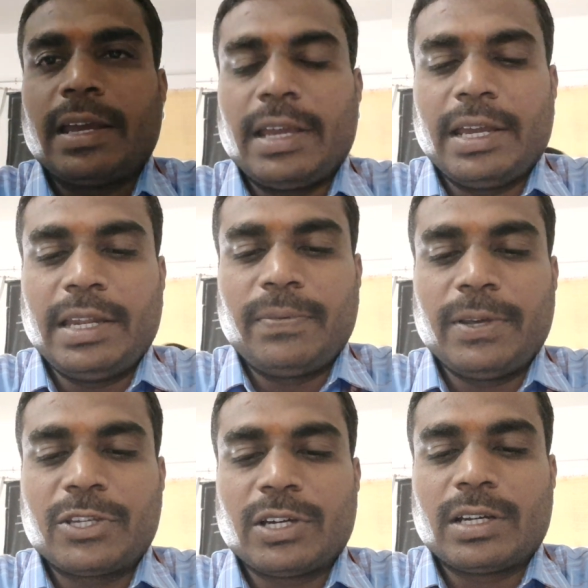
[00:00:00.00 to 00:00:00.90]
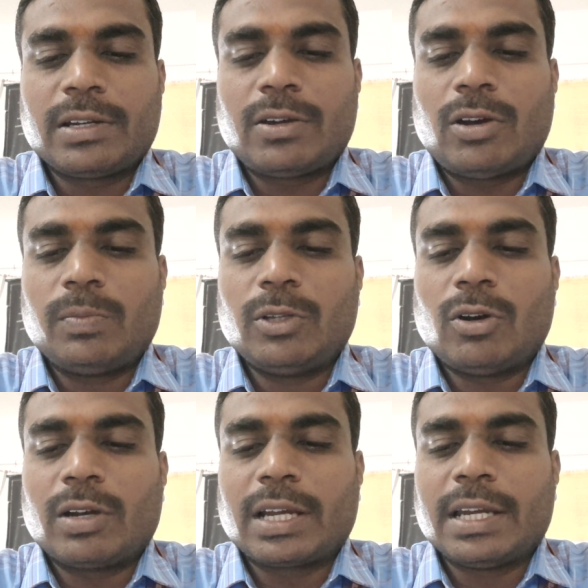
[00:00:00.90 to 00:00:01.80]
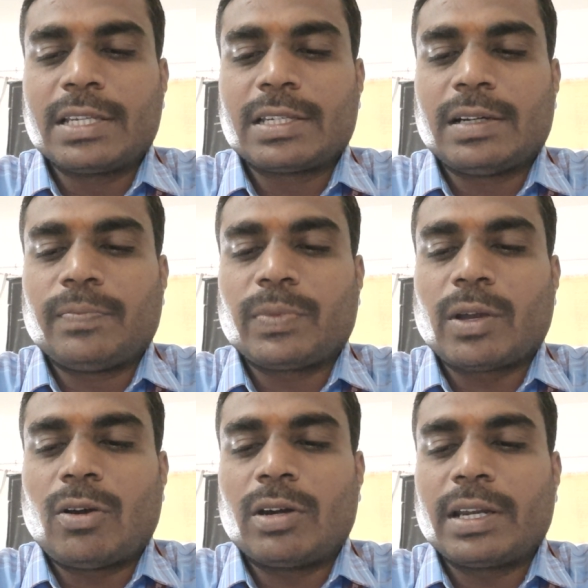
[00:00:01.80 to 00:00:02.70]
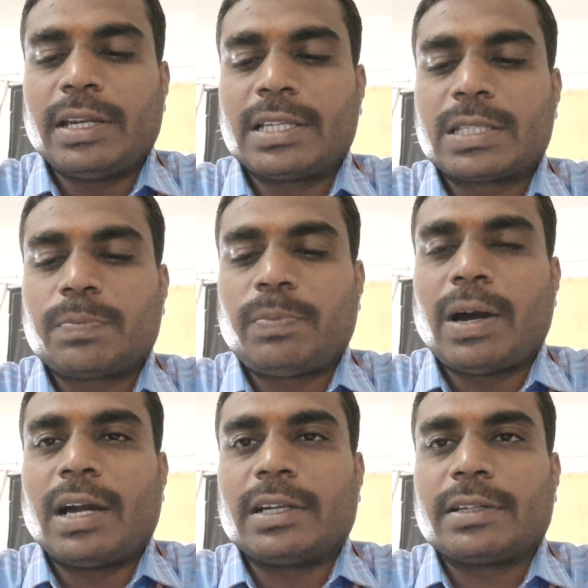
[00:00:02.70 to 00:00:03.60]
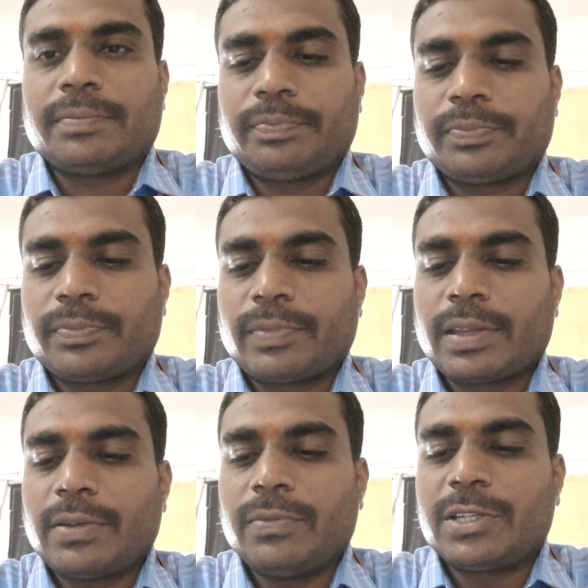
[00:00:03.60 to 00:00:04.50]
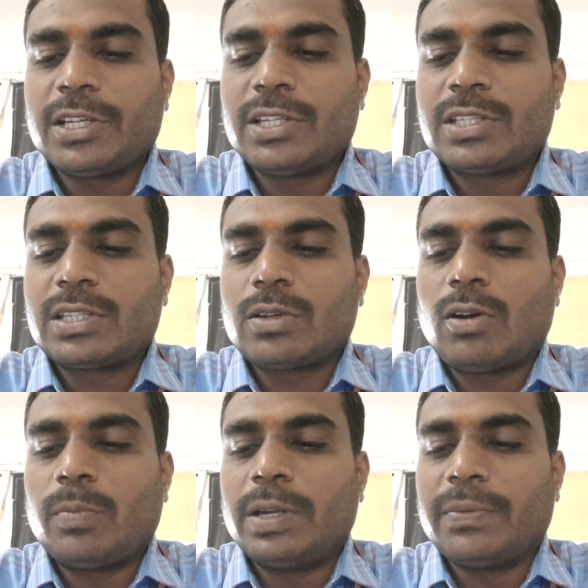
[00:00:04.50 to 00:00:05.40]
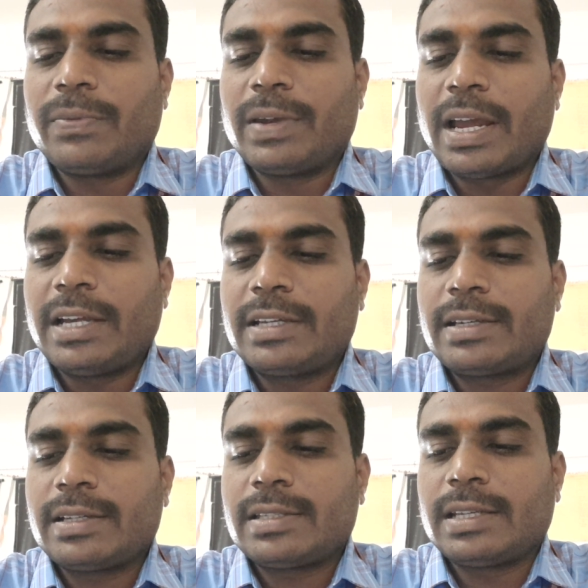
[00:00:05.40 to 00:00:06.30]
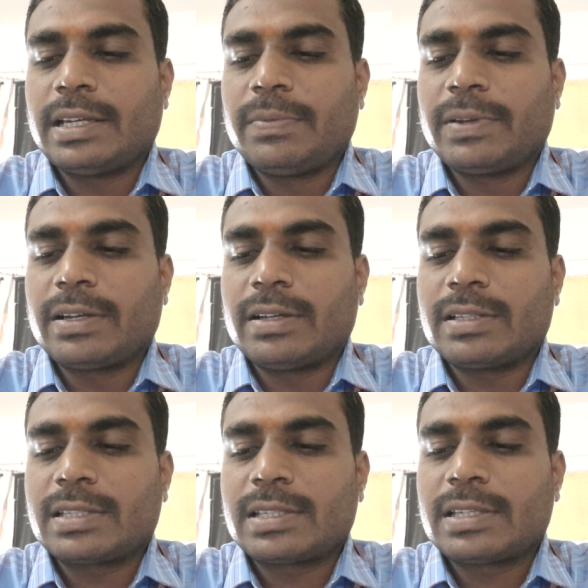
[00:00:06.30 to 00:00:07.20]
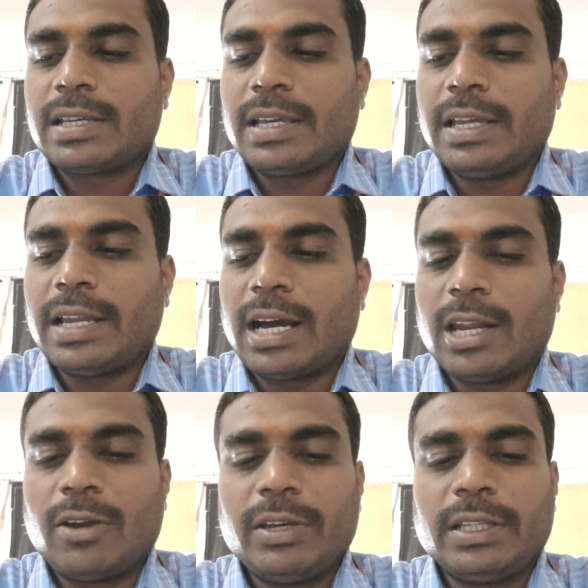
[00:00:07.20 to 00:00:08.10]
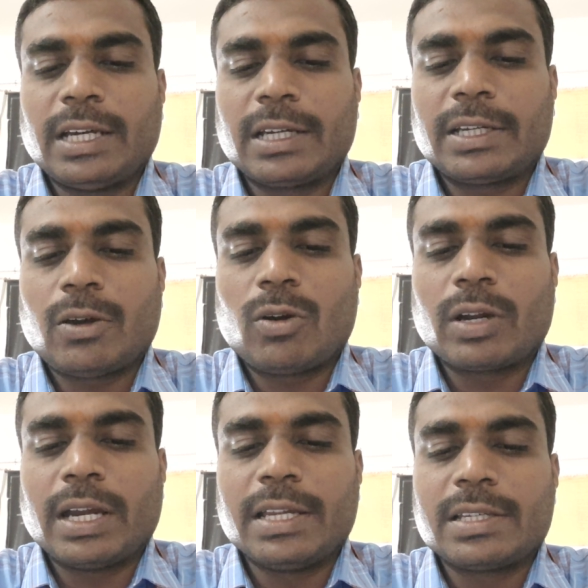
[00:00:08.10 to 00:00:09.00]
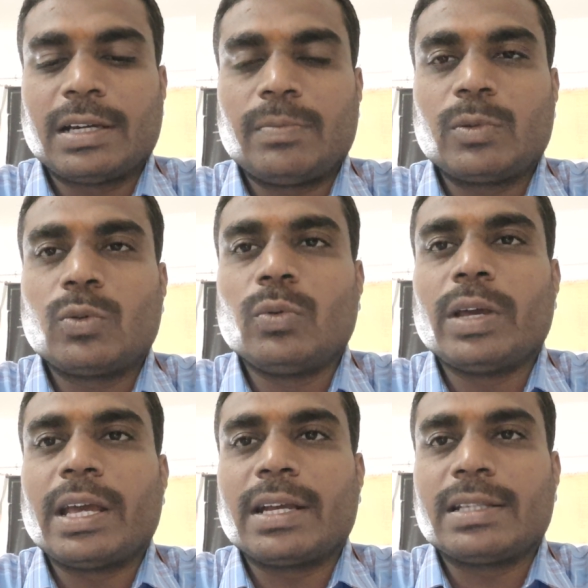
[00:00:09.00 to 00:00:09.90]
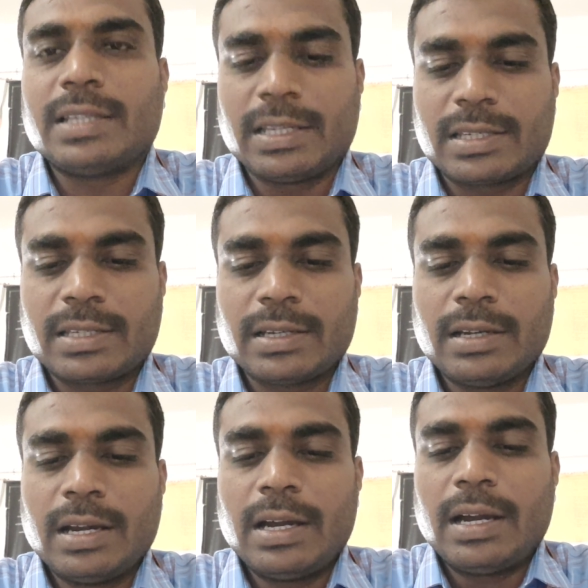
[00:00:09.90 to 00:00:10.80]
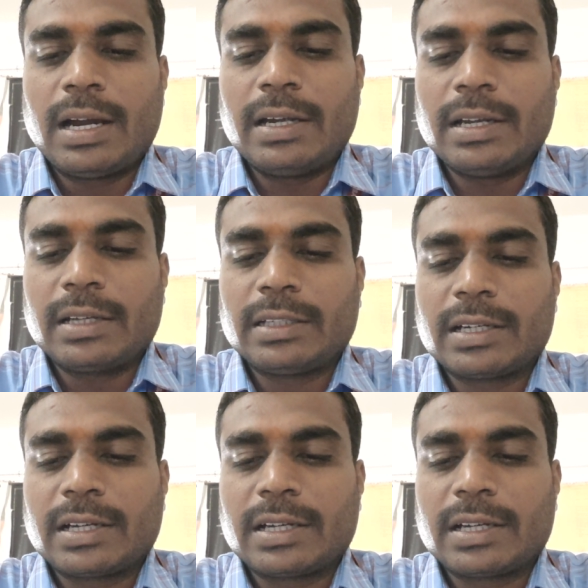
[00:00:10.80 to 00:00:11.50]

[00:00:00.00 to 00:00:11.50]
Any feature of the organism or its part which is of definite significance in allowing that organism to exist under the